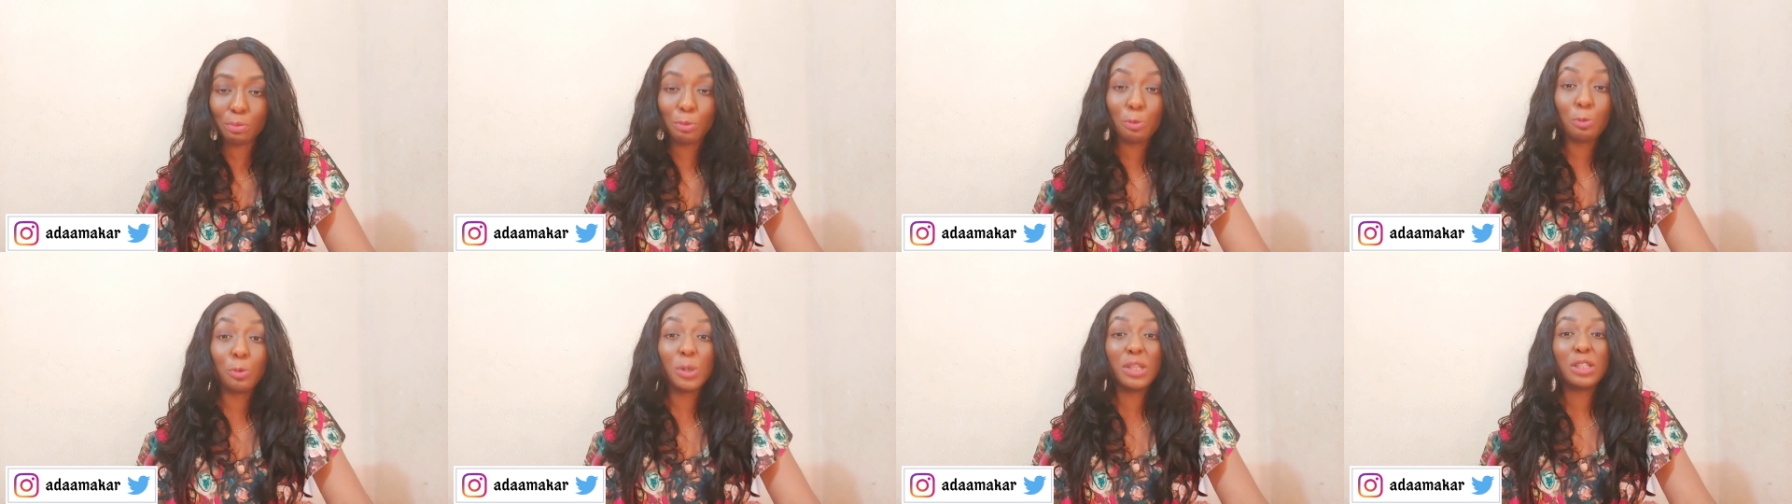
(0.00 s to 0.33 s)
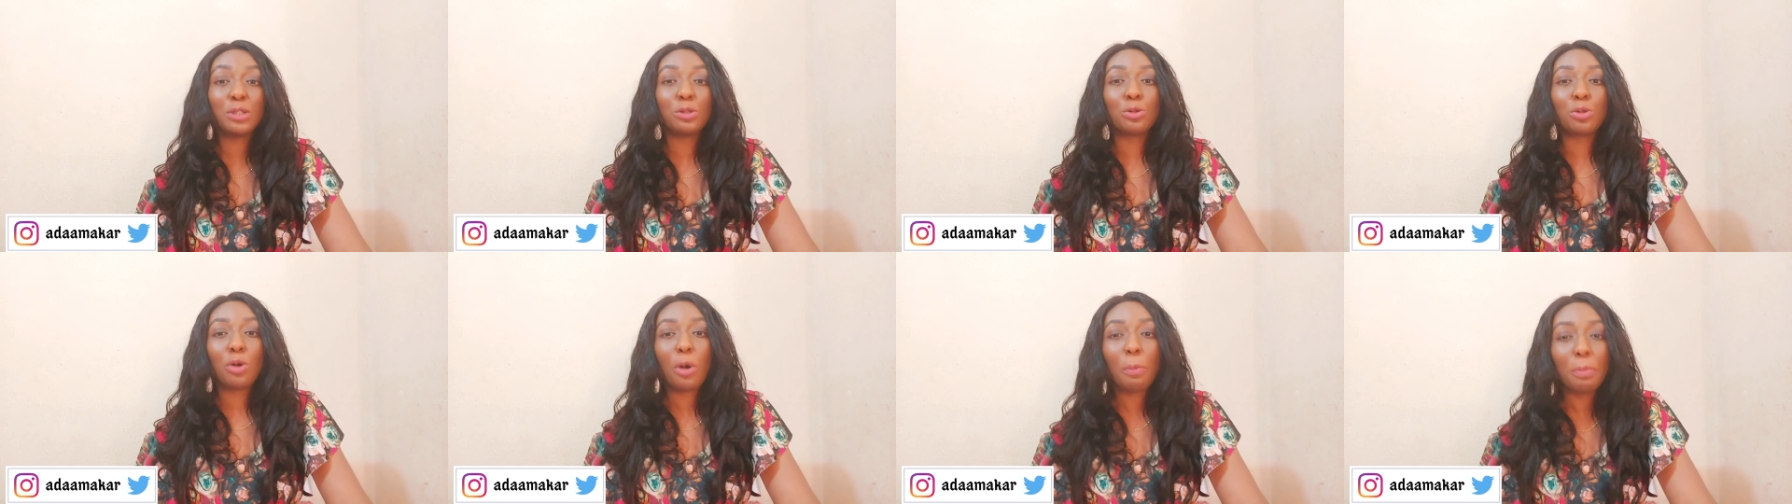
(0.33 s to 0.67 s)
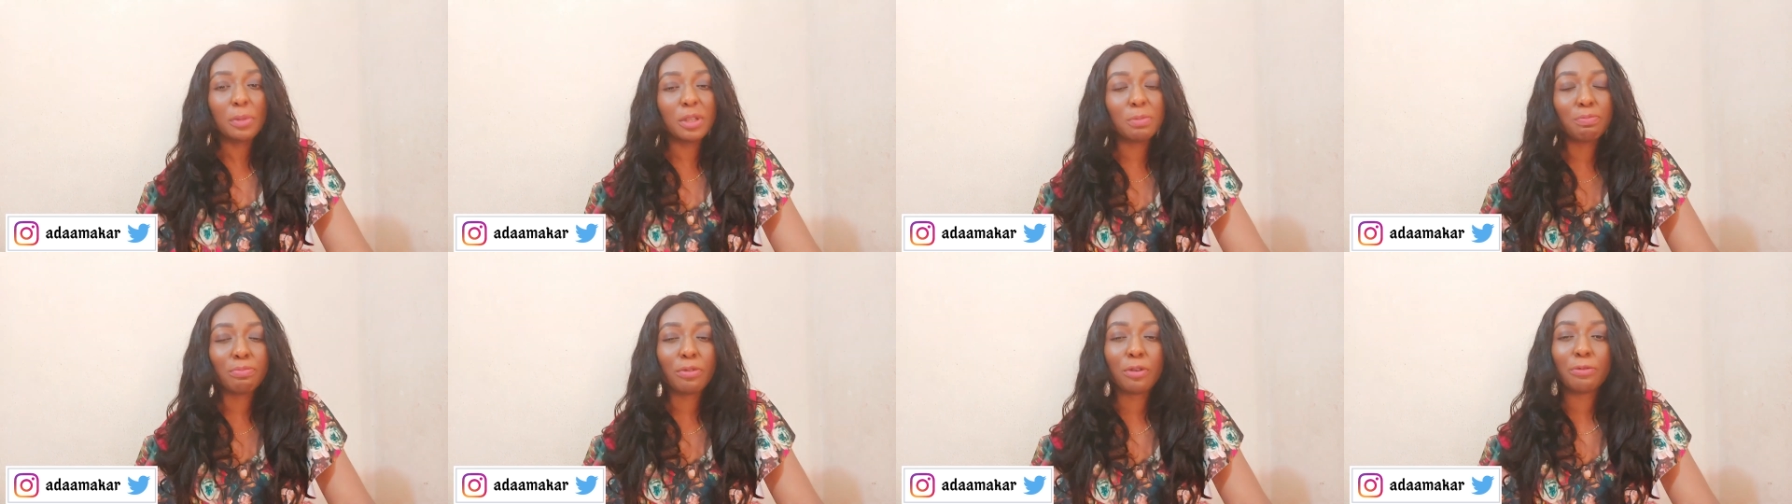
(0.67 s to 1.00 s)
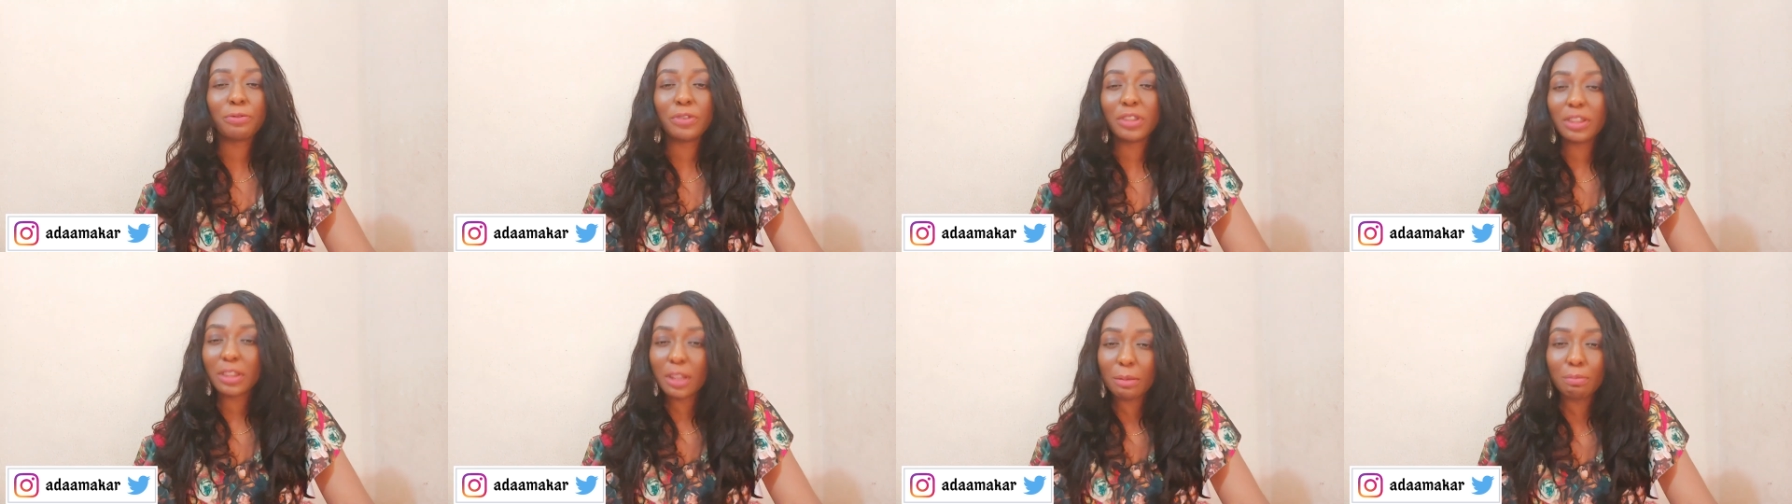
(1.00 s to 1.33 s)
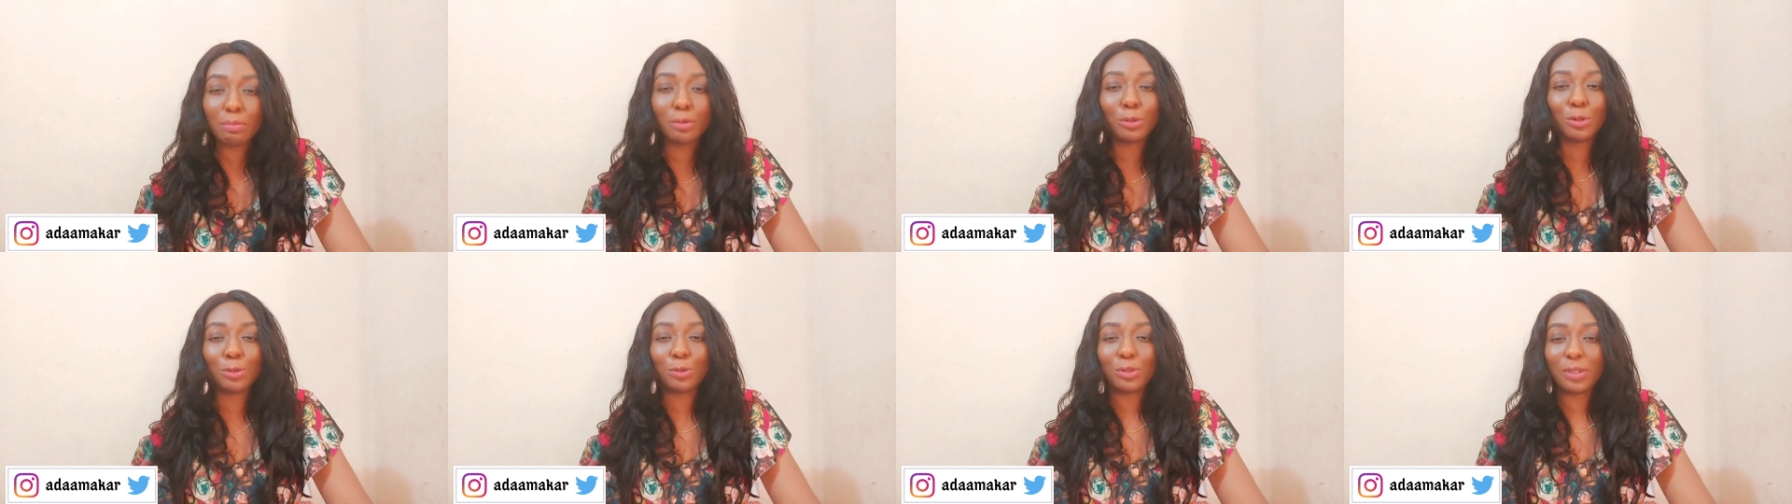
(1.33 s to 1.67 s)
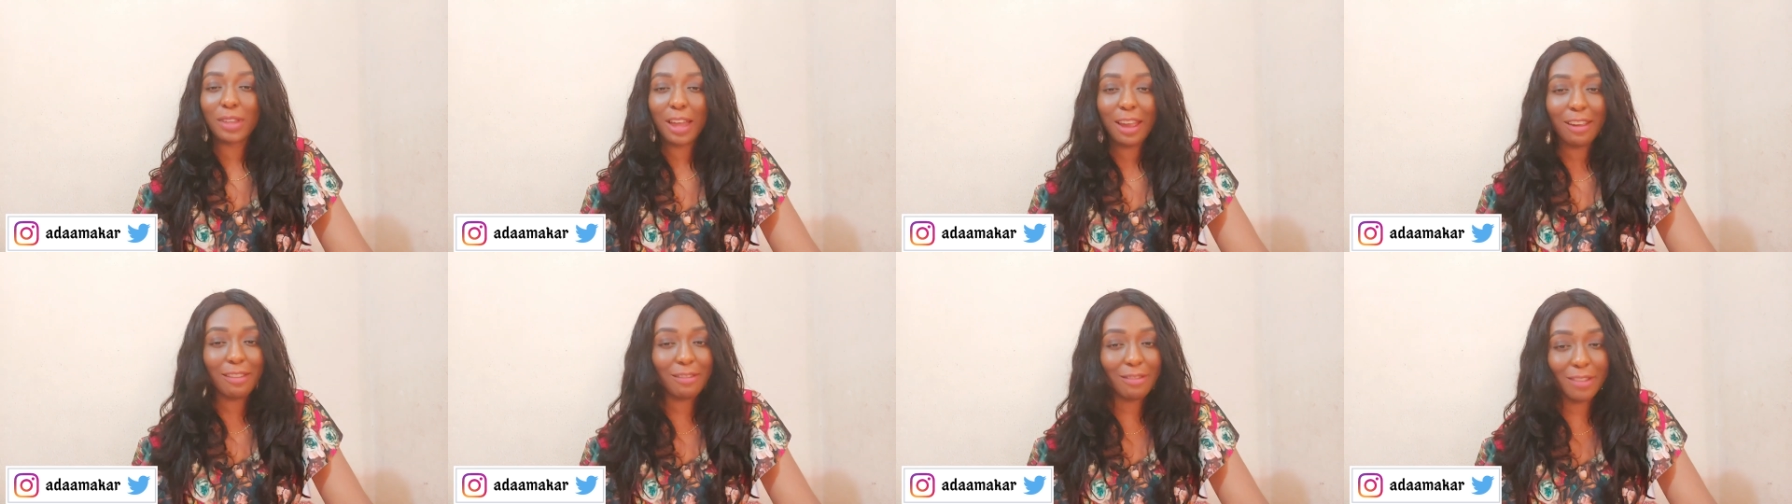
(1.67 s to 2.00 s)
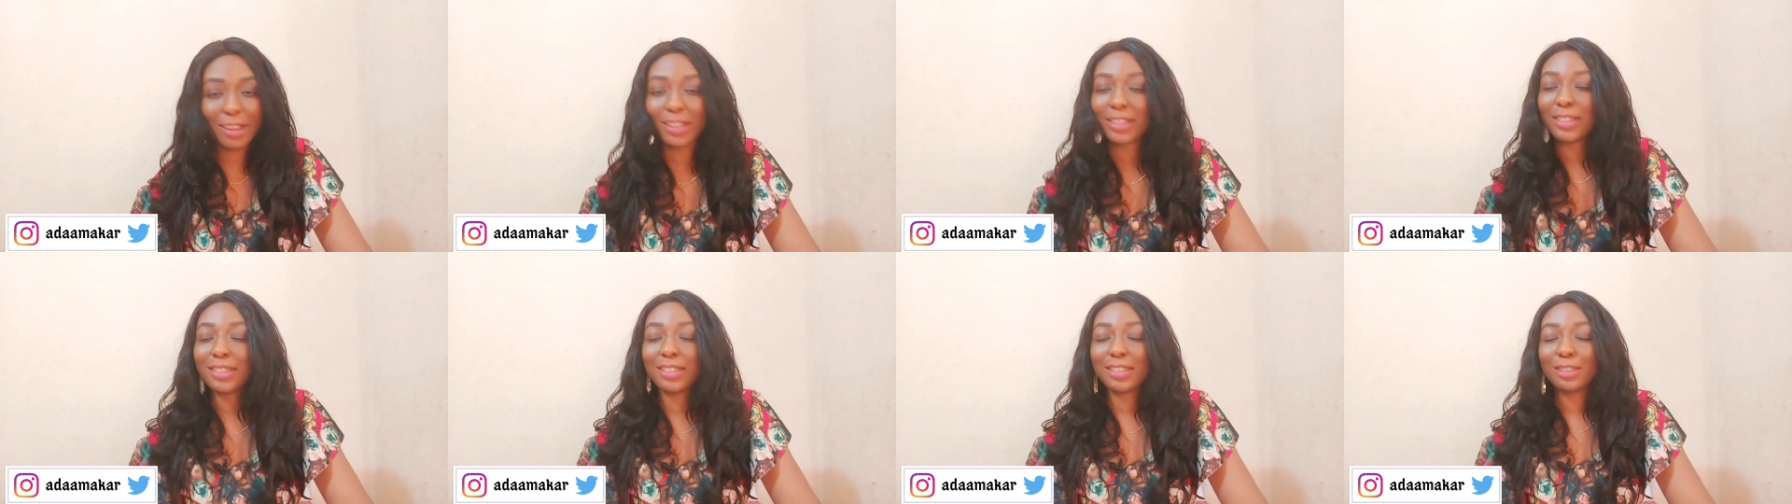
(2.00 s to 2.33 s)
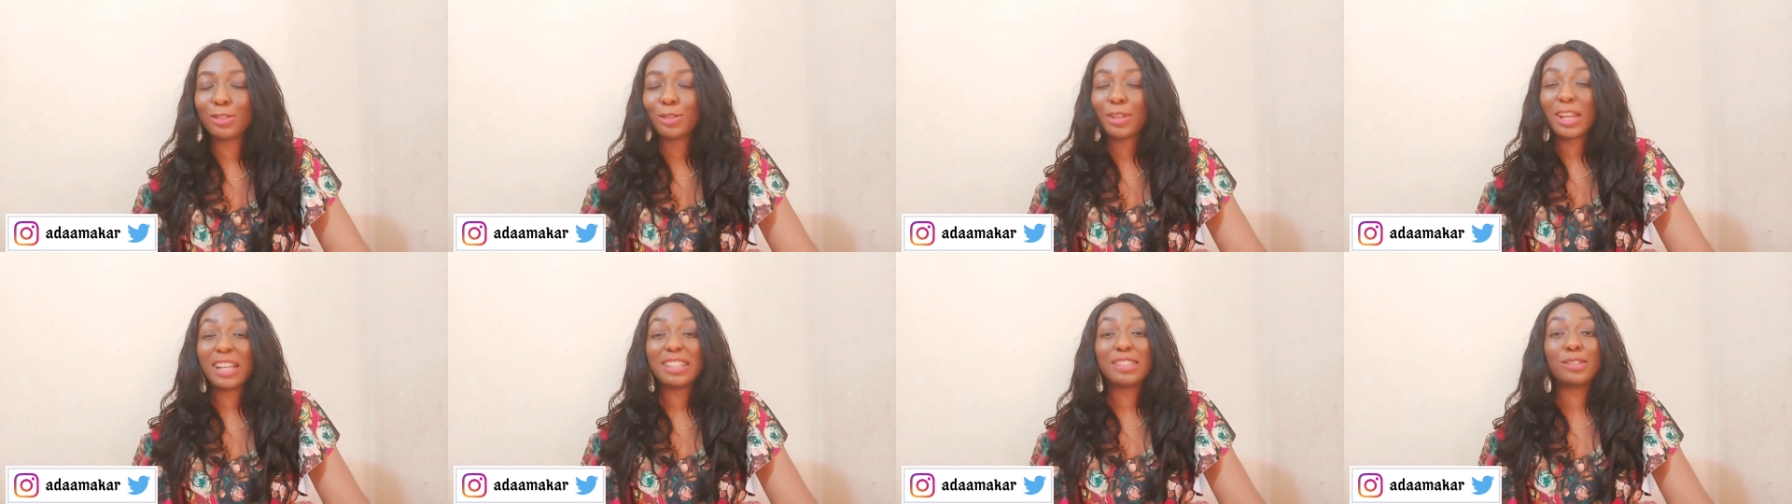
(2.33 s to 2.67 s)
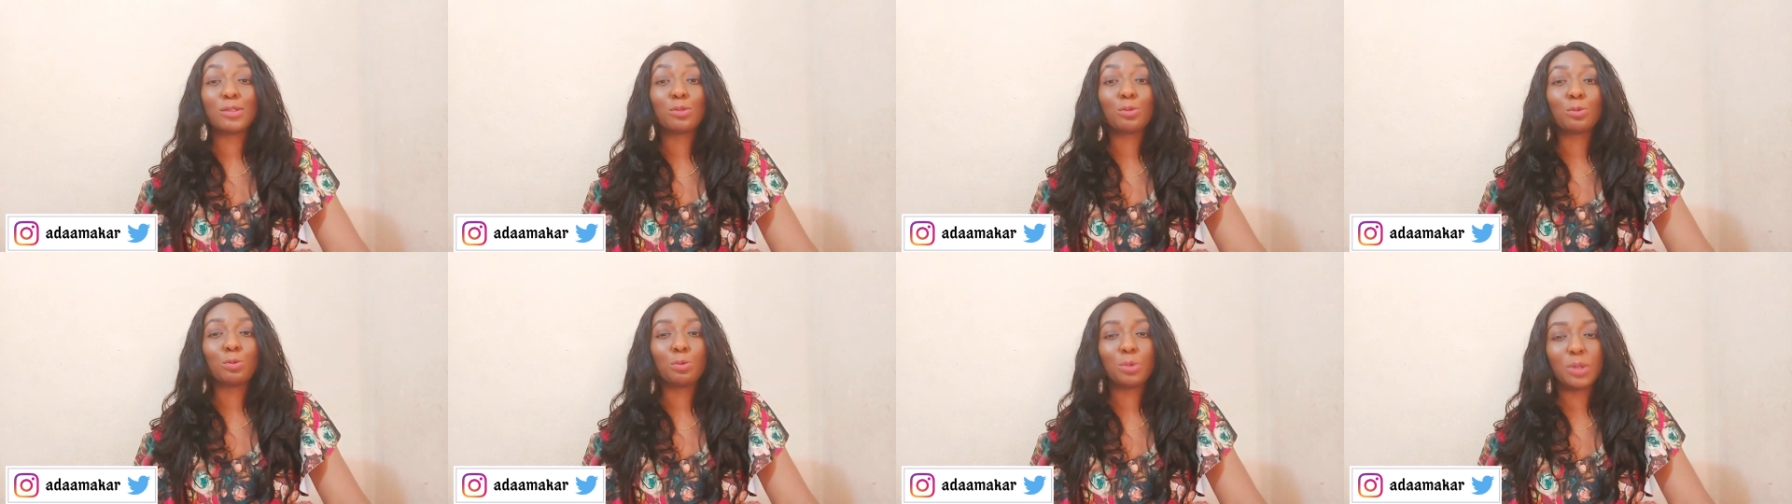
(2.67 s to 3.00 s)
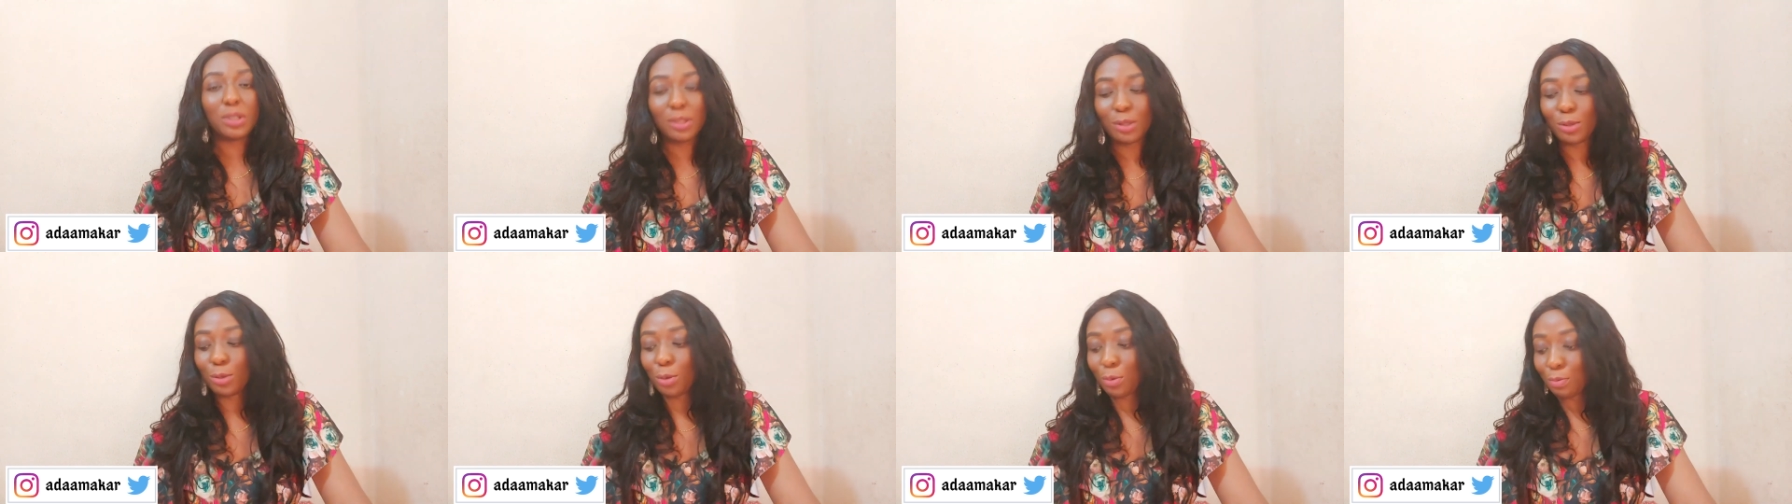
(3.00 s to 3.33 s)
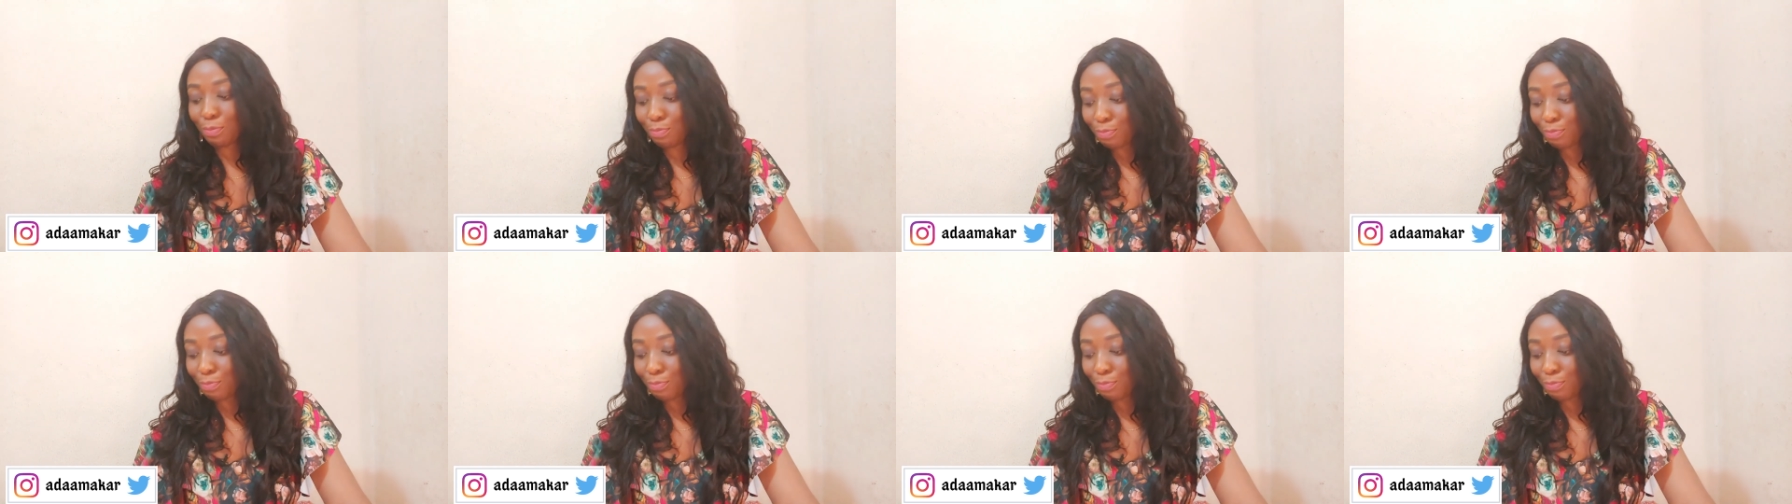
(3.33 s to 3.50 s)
Wisdom is profitable to direct. So that is wisdom.